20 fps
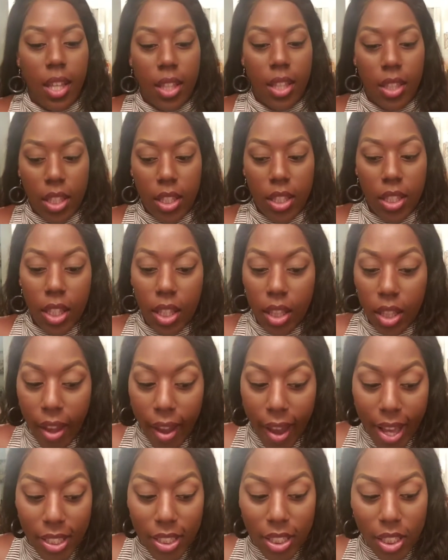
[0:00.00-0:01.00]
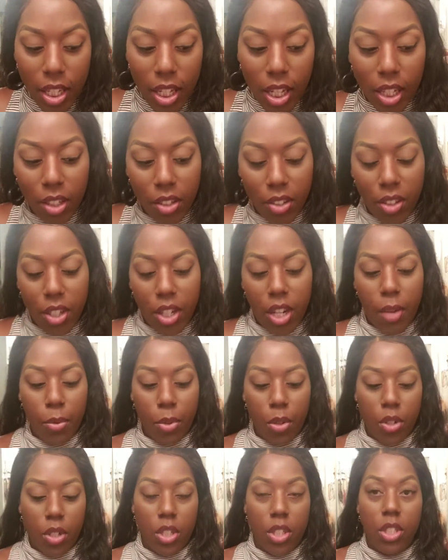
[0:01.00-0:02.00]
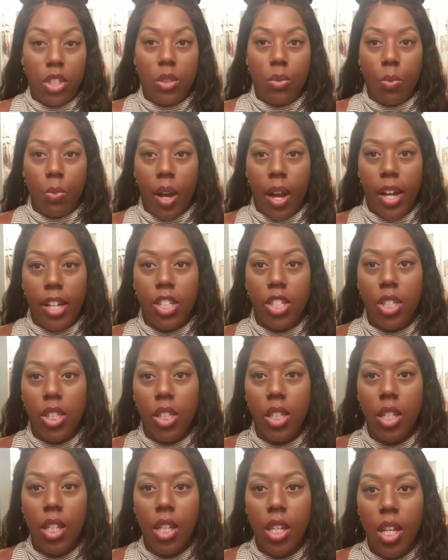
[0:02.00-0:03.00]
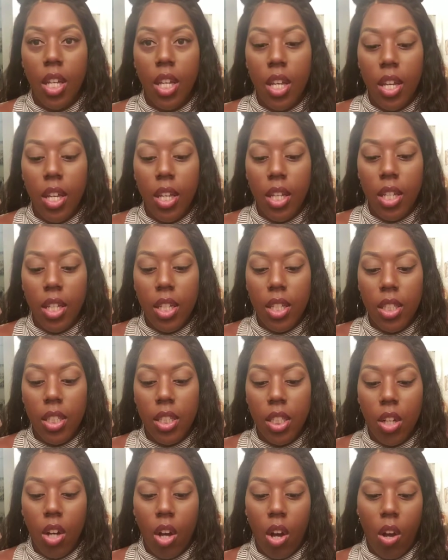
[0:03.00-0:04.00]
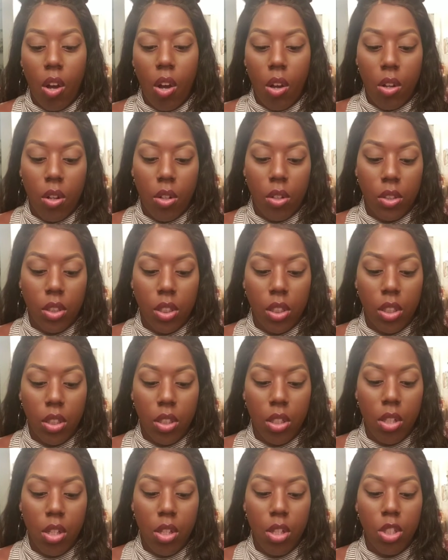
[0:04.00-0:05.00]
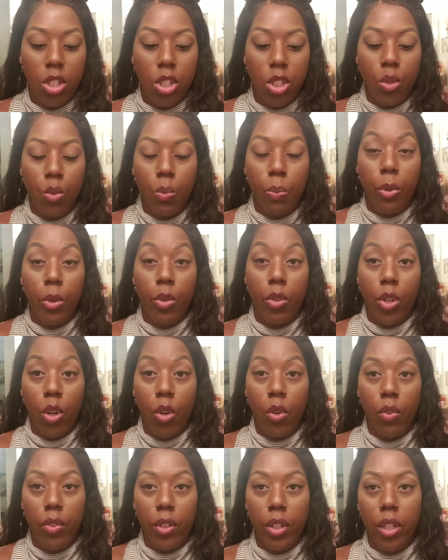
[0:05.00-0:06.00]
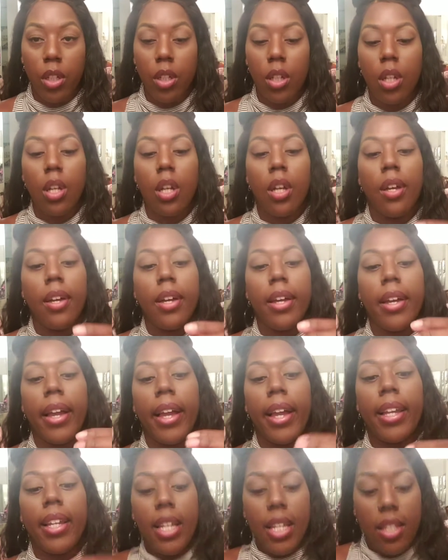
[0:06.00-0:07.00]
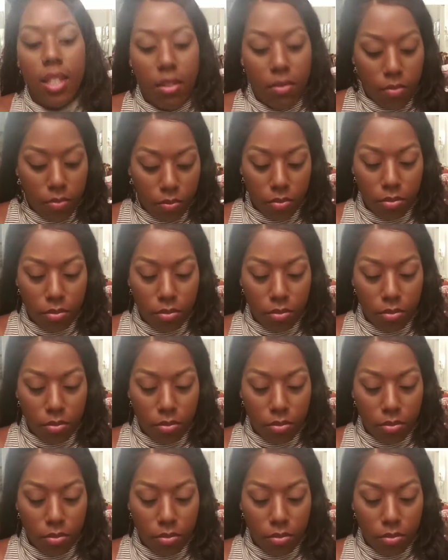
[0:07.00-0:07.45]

And then the last color that I'm going to swatch is called Supernova. And it